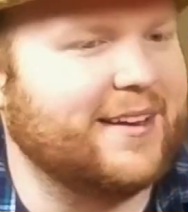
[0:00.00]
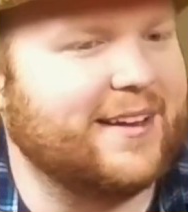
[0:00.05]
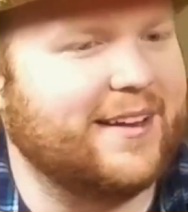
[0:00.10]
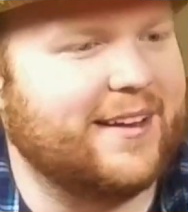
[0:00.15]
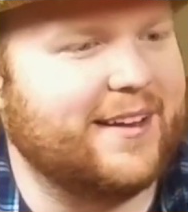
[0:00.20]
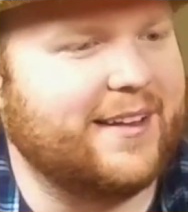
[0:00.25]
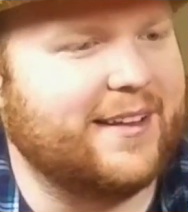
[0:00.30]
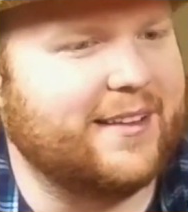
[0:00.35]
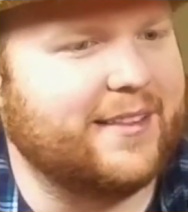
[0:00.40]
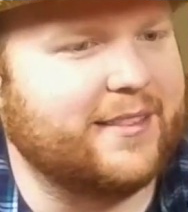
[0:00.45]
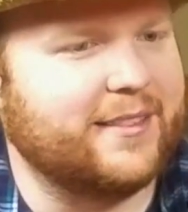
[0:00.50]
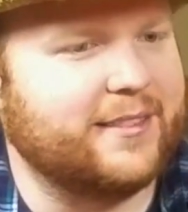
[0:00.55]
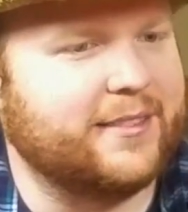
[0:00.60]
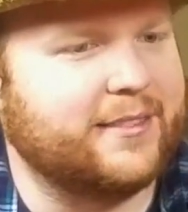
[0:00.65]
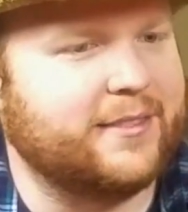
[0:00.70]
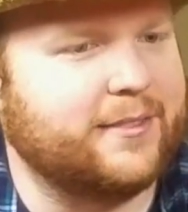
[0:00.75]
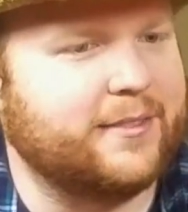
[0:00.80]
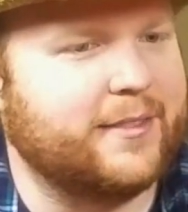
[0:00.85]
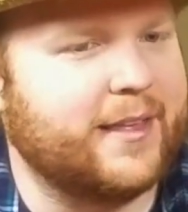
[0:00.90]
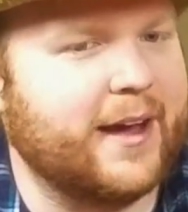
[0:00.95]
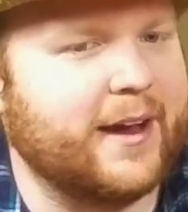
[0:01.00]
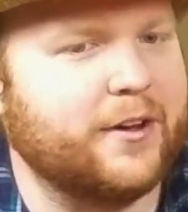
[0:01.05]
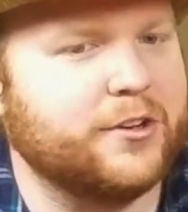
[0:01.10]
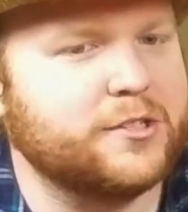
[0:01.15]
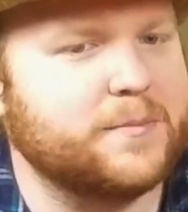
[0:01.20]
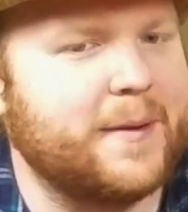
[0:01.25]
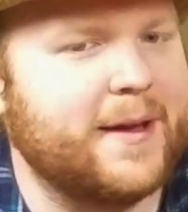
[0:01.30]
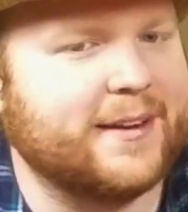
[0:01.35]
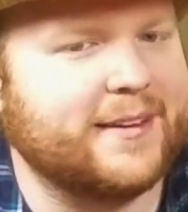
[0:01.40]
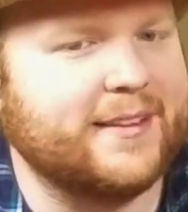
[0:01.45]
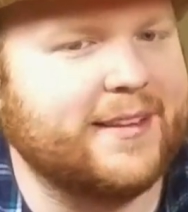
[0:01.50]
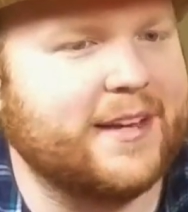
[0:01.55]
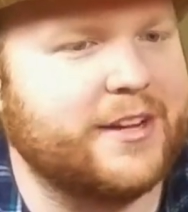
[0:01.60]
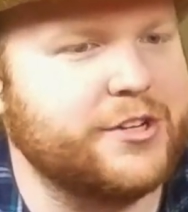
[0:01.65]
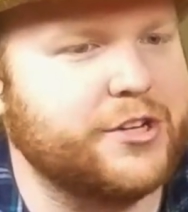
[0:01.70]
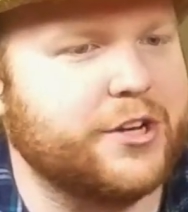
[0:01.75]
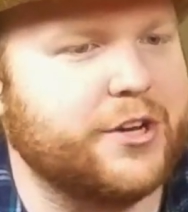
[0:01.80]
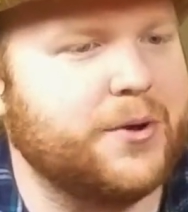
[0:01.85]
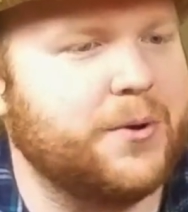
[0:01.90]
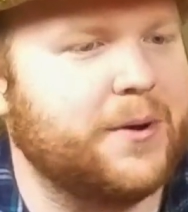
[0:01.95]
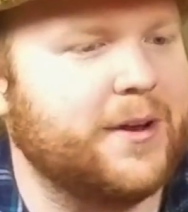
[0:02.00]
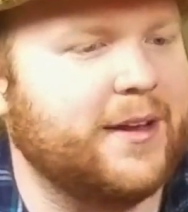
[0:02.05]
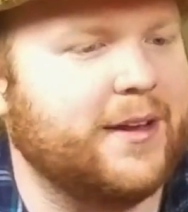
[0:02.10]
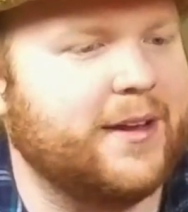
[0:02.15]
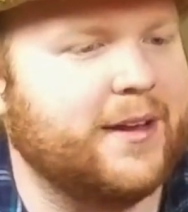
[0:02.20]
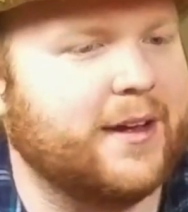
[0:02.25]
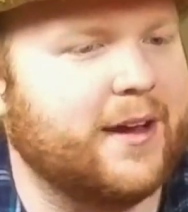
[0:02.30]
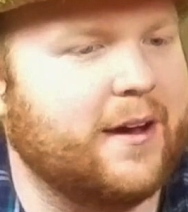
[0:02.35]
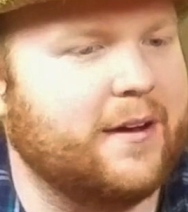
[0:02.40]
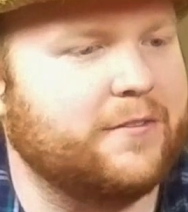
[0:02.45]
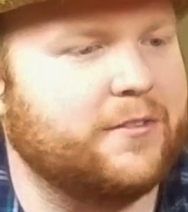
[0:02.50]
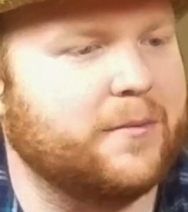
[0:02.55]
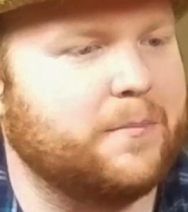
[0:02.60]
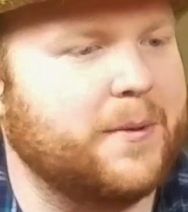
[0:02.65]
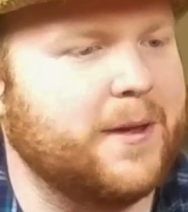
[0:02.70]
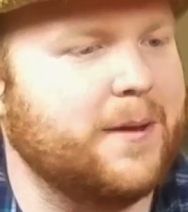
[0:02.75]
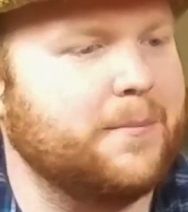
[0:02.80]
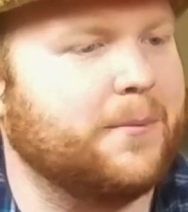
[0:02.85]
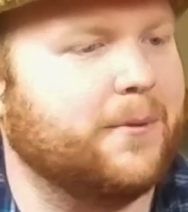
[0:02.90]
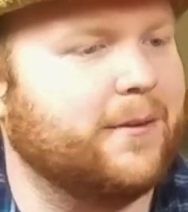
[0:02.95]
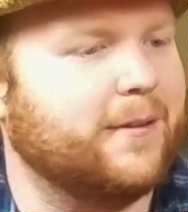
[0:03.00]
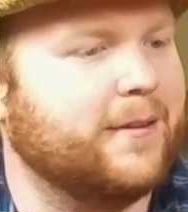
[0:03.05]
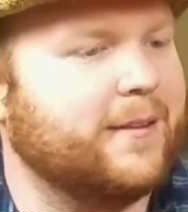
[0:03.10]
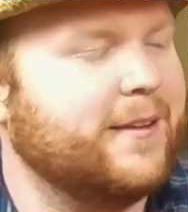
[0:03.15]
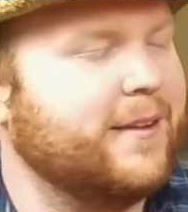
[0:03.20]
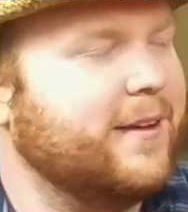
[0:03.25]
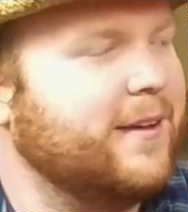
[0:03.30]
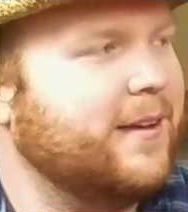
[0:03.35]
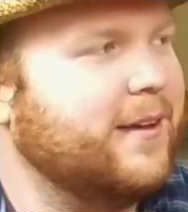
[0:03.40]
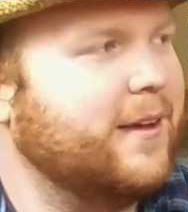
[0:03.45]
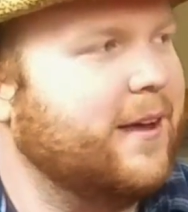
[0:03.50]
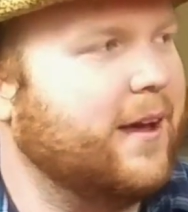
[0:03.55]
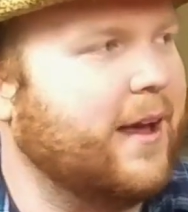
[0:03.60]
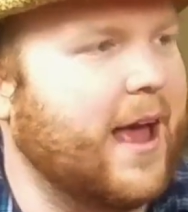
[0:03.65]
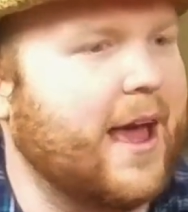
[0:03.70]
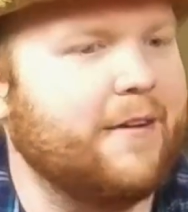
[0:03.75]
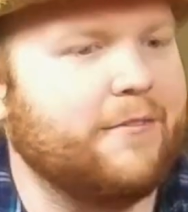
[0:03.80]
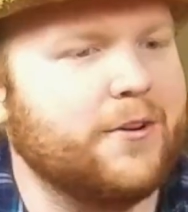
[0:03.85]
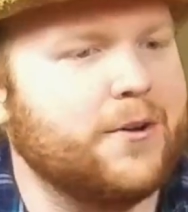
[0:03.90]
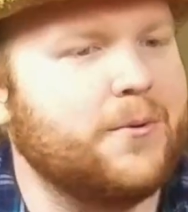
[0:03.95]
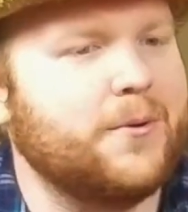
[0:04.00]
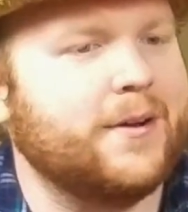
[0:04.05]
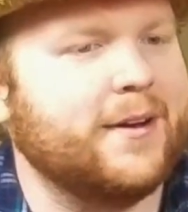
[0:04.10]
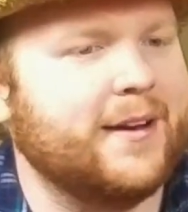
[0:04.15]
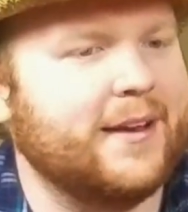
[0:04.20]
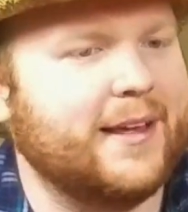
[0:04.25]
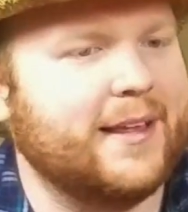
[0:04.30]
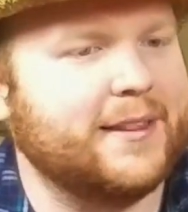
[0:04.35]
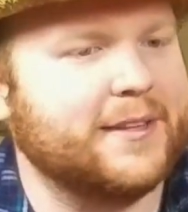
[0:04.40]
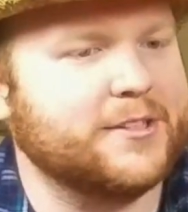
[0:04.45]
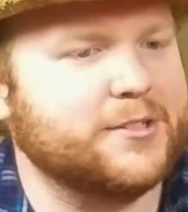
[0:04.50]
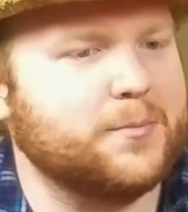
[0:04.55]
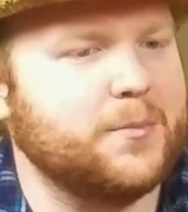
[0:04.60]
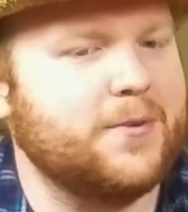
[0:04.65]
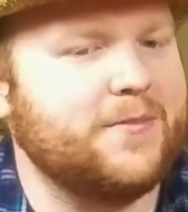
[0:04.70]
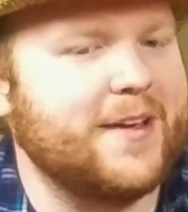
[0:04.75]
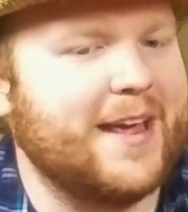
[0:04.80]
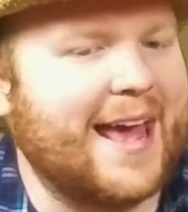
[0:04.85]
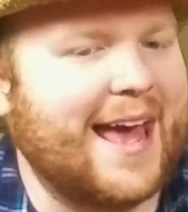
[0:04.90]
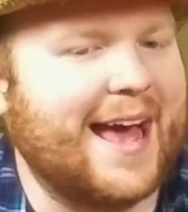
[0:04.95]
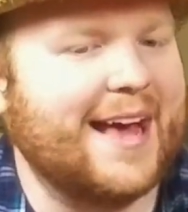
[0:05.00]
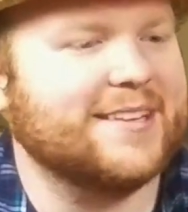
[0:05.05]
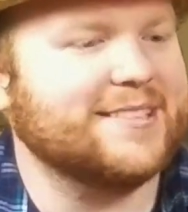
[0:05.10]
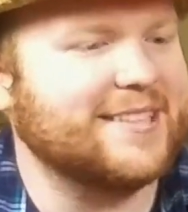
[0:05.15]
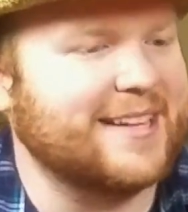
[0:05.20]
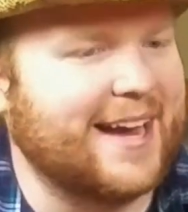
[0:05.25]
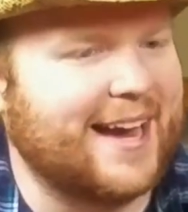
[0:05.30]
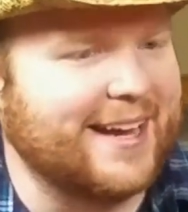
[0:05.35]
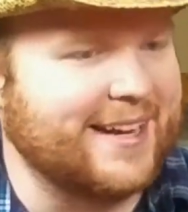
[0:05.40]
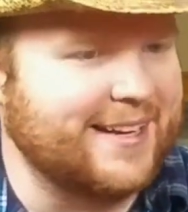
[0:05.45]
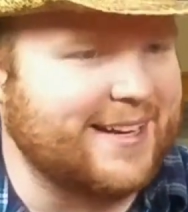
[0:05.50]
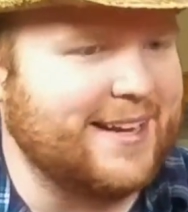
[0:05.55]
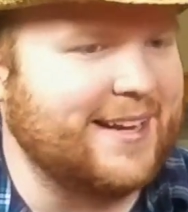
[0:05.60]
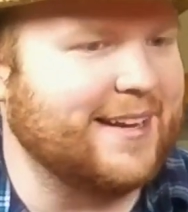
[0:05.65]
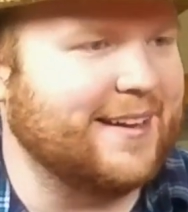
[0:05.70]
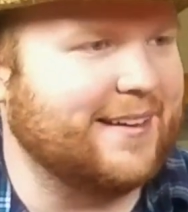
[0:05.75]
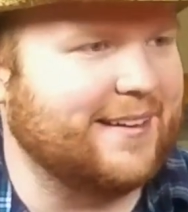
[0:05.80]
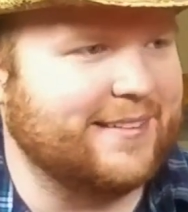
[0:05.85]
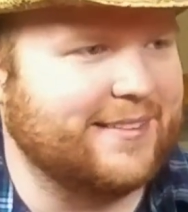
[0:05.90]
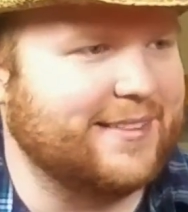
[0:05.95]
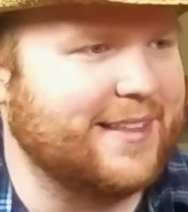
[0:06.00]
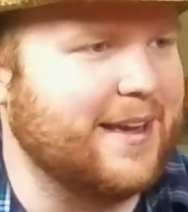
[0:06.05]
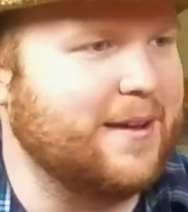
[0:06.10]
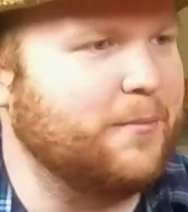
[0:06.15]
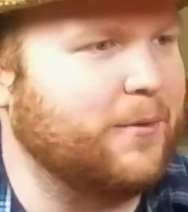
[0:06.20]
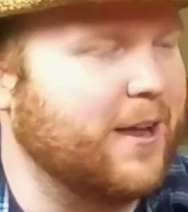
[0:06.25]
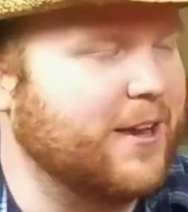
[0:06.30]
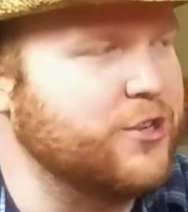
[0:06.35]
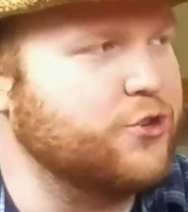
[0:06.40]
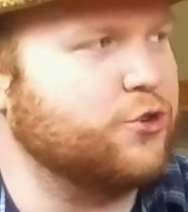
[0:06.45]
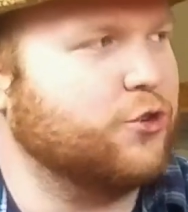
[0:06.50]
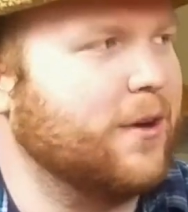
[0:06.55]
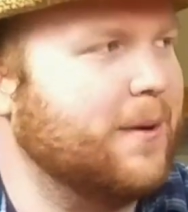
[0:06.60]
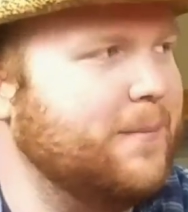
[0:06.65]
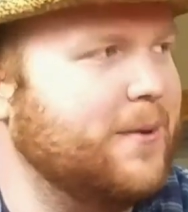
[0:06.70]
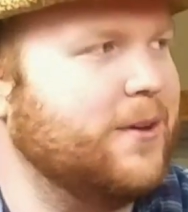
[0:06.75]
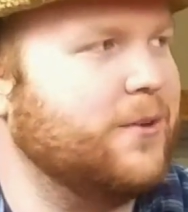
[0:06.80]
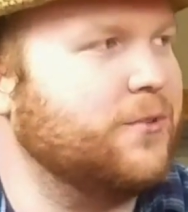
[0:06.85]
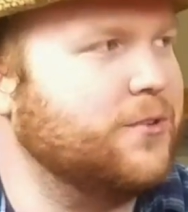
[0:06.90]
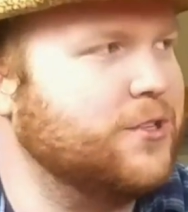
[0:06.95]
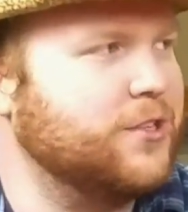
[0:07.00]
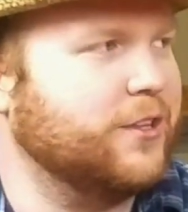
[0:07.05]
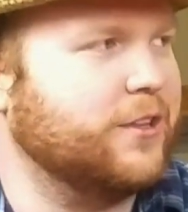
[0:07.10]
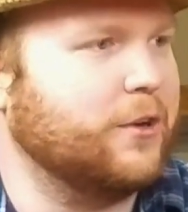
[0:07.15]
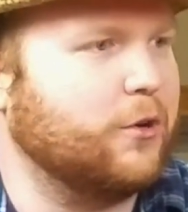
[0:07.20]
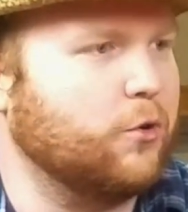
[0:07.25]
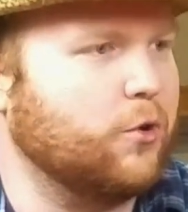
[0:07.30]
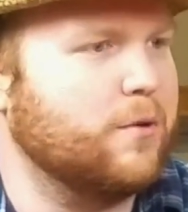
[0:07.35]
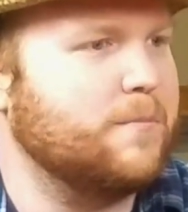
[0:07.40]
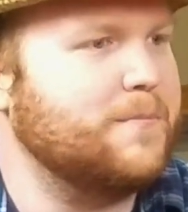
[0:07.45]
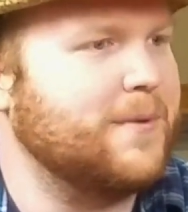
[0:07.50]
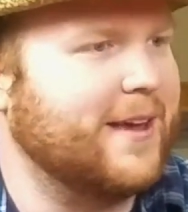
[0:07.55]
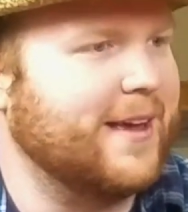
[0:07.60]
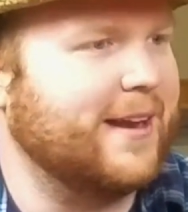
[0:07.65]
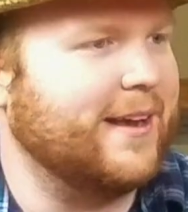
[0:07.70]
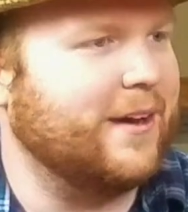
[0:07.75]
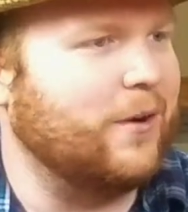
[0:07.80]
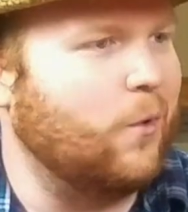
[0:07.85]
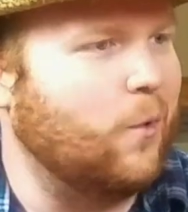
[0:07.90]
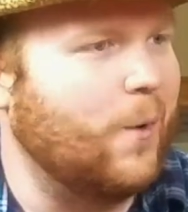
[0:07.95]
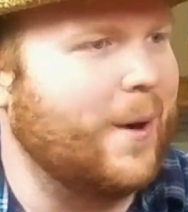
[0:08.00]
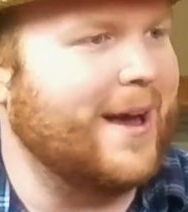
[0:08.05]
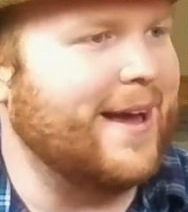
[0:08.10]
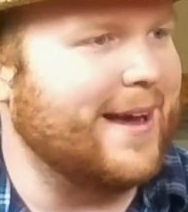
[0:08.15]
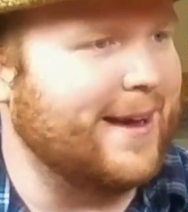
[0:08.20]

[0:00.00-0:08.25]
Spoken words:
And that goes back to the ingenuity of the people. Everyone in this movie has an idea. They contribute to the group getting